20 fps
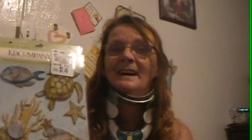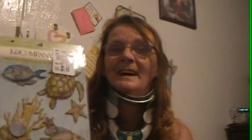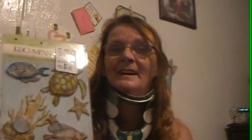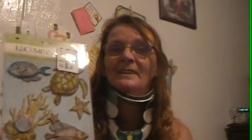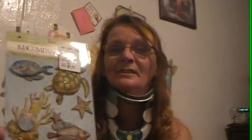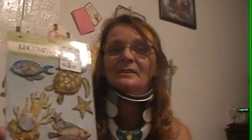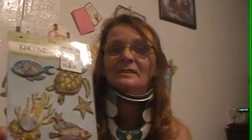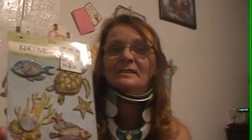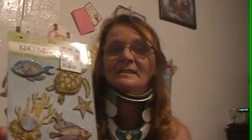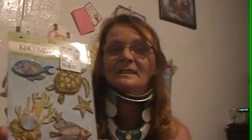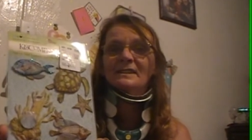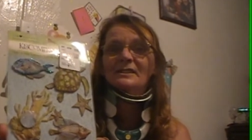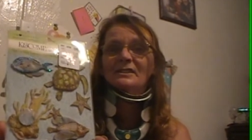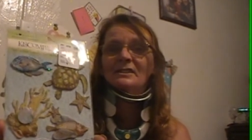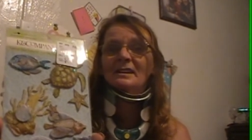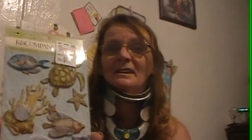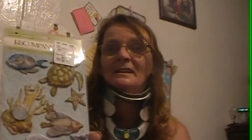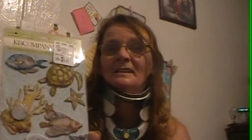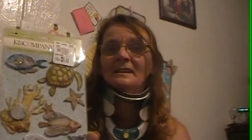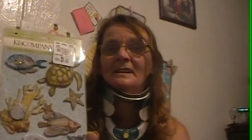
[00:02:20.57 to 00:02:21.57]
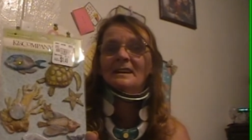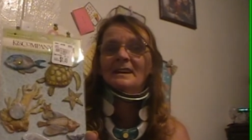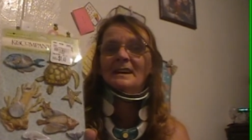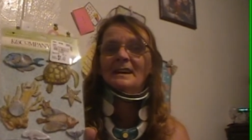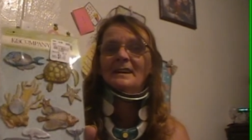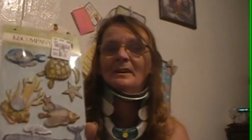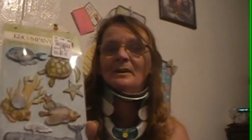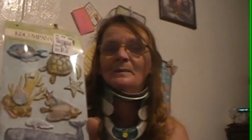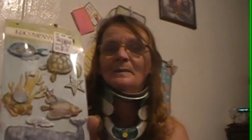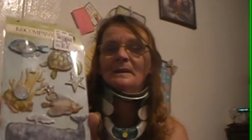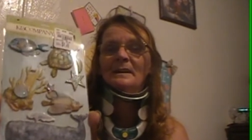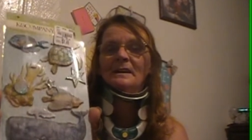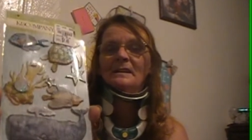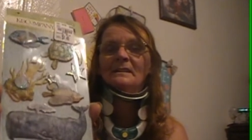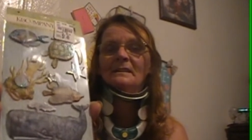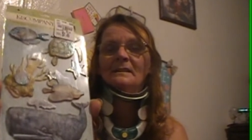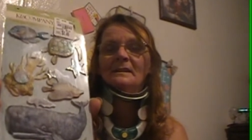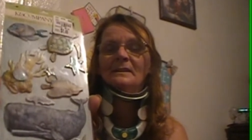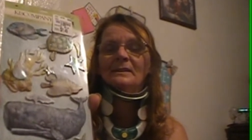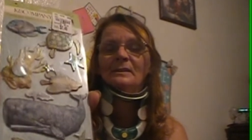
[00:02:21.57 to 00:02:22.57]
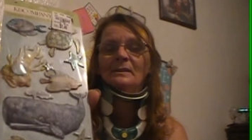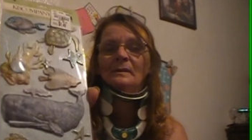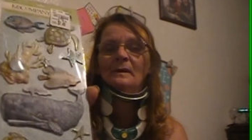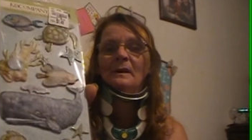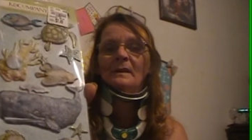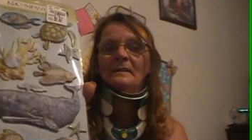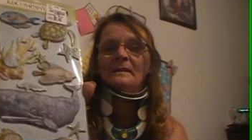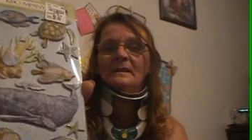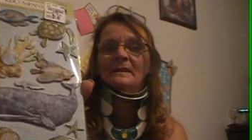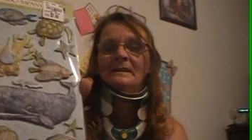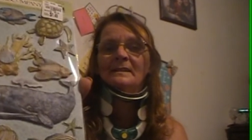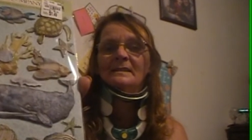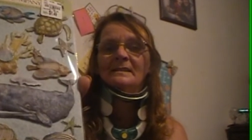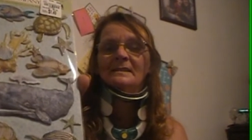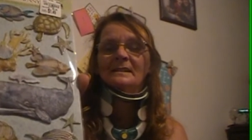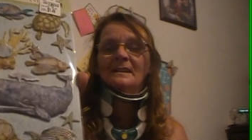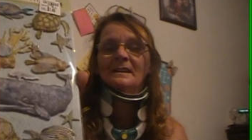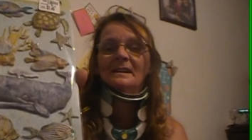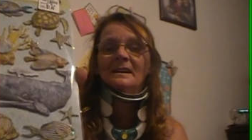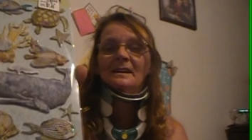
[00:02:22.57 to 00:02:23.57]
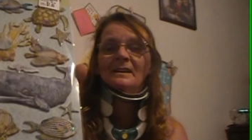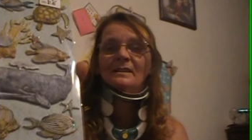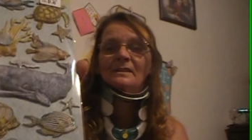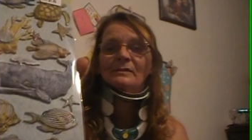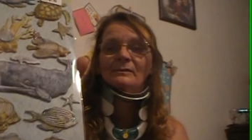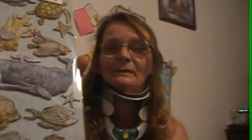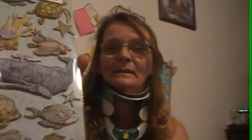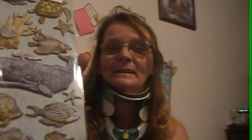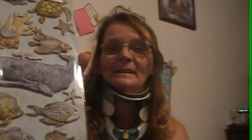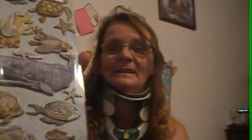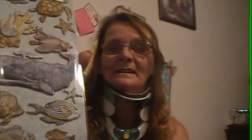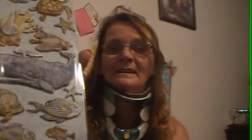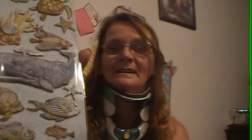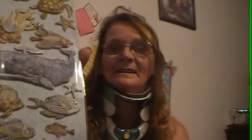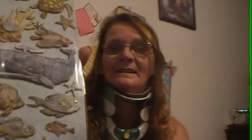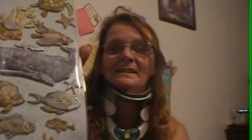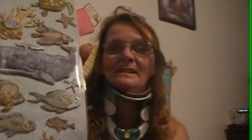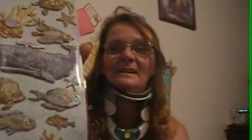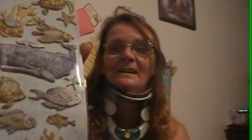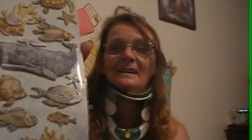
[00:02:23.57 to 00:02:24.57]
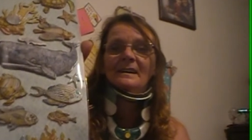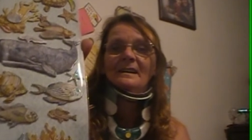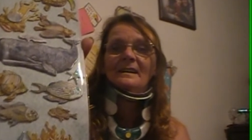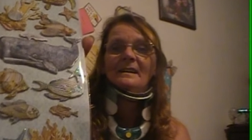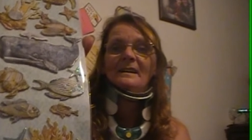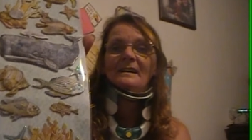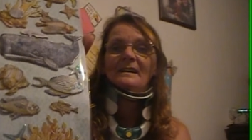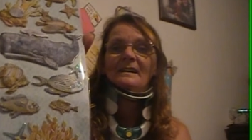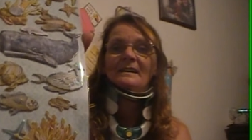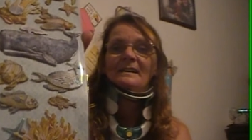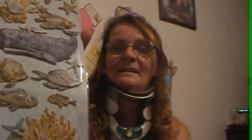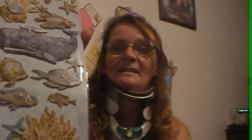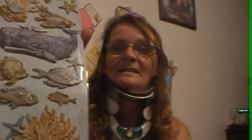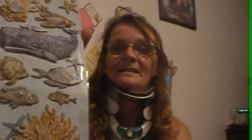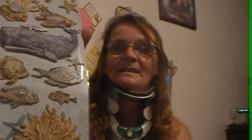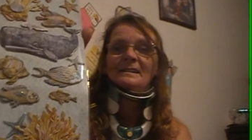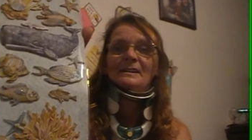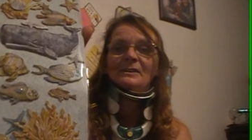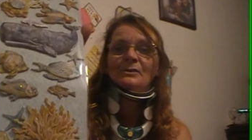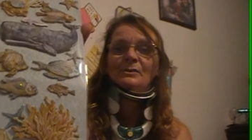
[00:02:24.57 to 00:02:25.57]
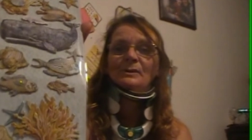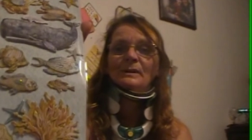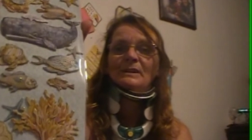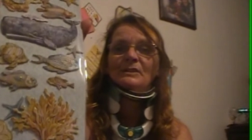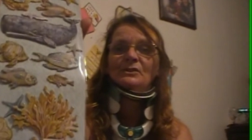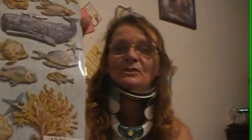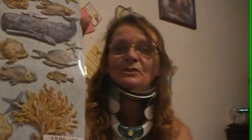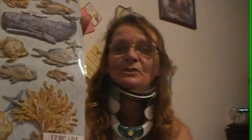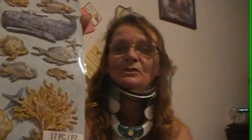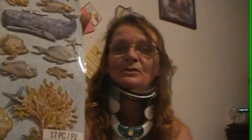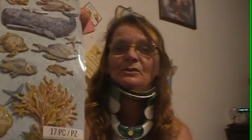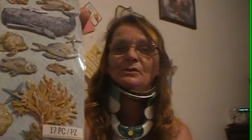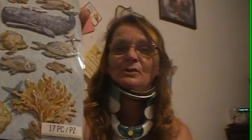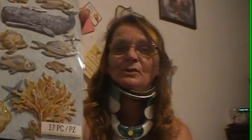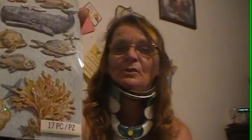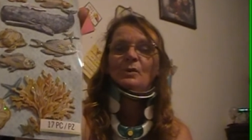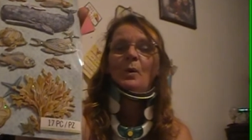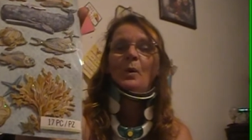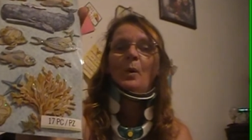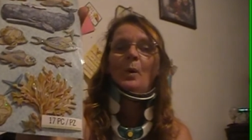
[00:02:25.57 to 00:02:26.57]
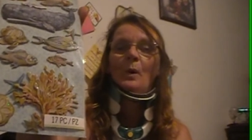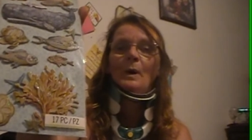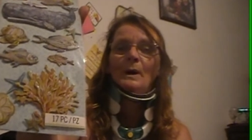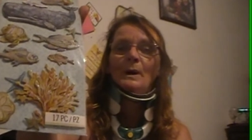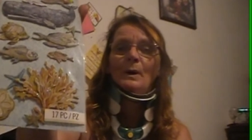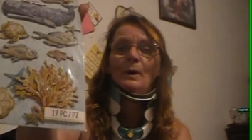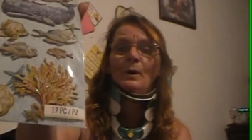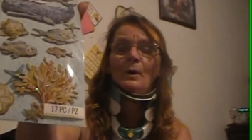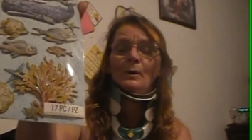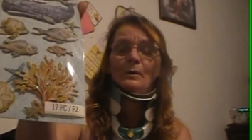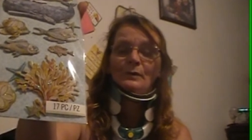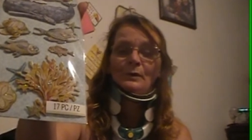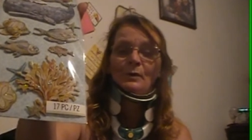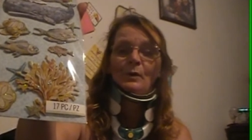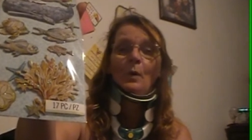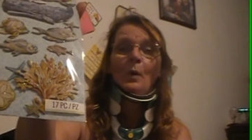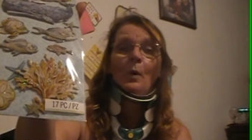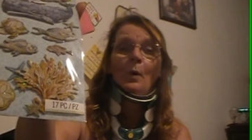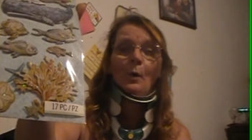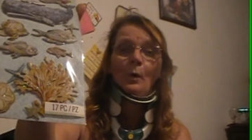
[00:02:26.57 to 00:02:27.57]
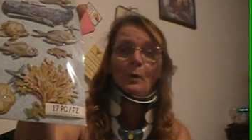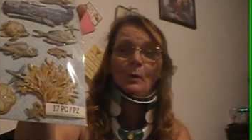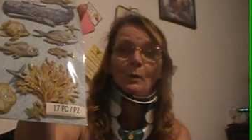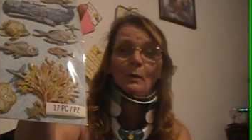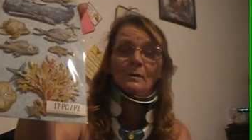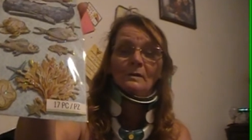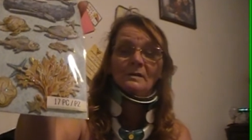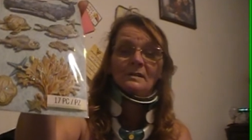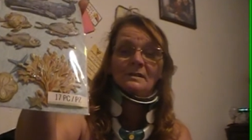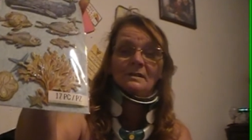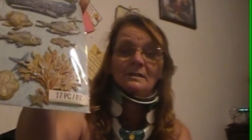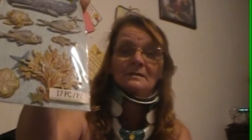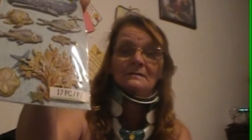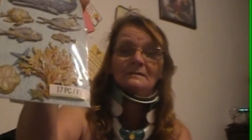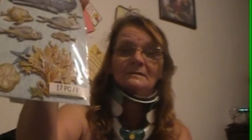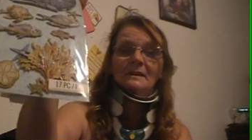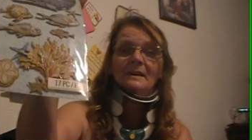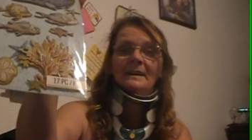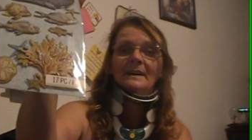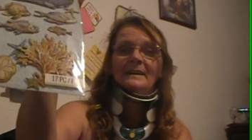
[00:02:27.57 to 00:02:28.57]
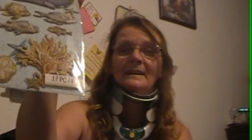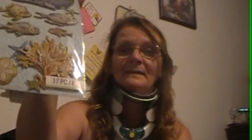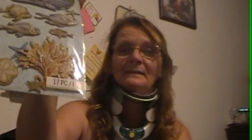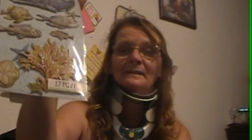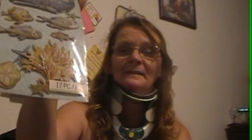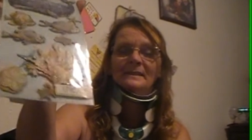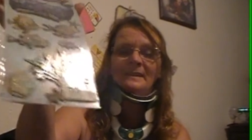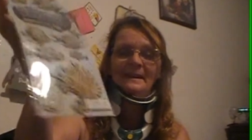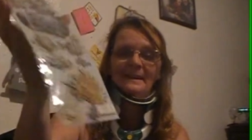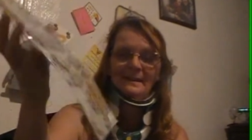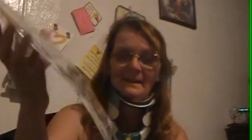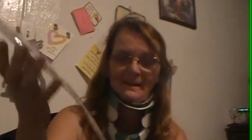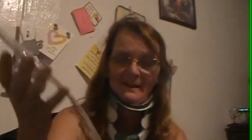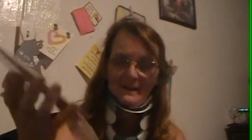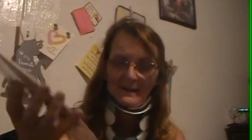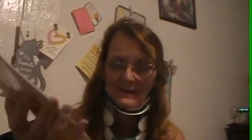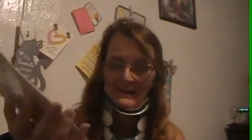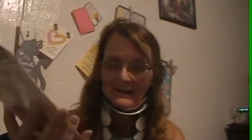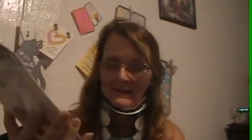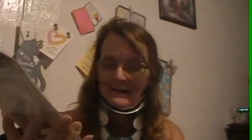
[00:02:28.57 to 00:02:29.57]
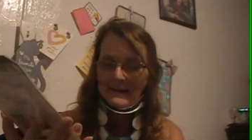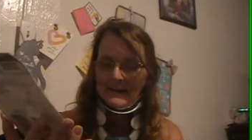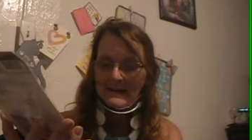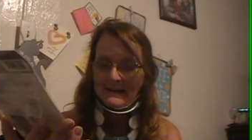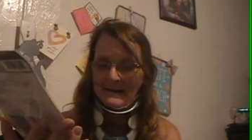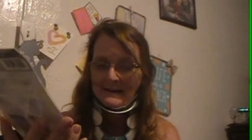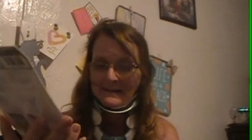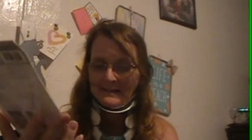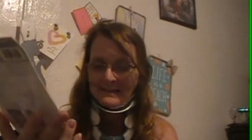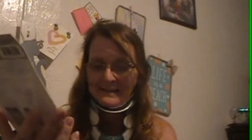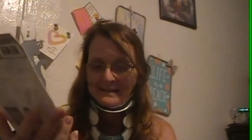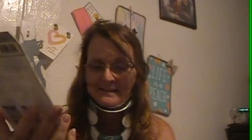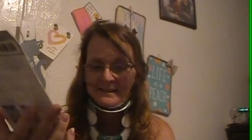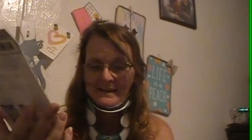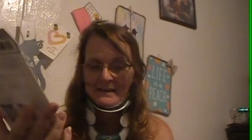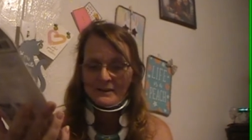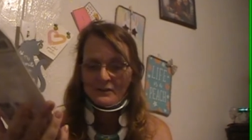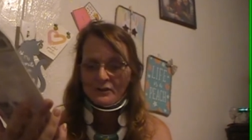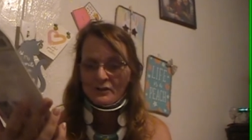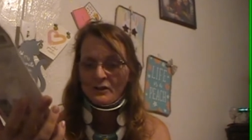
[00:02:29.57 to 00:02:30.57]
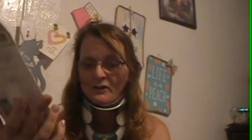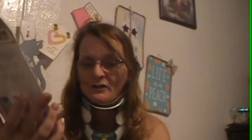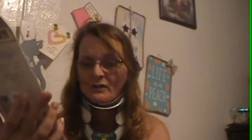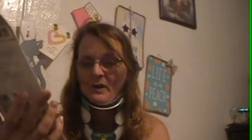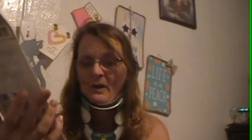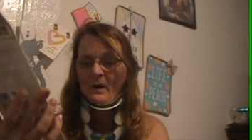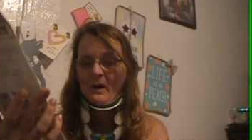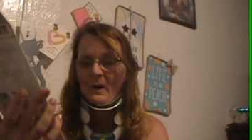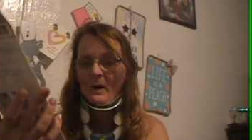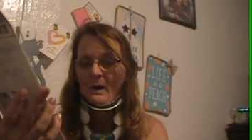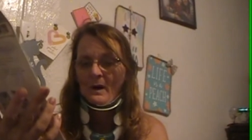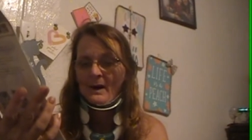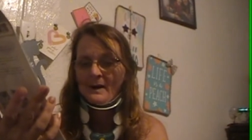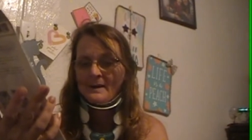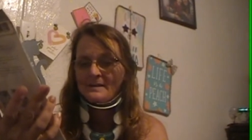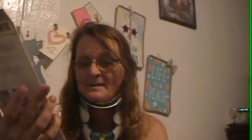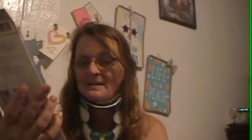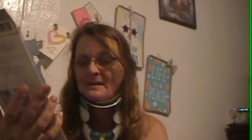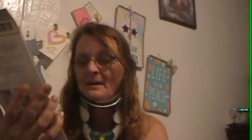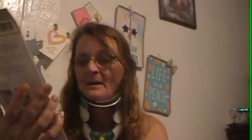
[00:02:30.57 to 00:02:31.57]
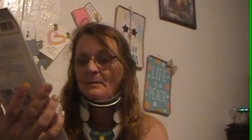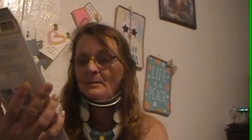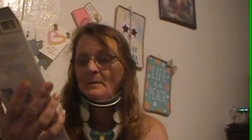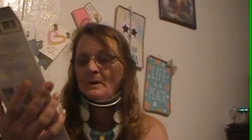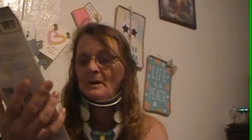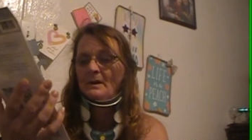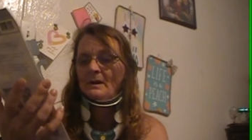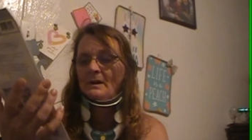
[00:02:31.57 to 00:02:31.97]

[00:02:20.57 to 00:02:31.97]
And you can see just a little bit of glitter on these. 3D sea creatures, the coil, the corals and everything, and I think that is just awesome.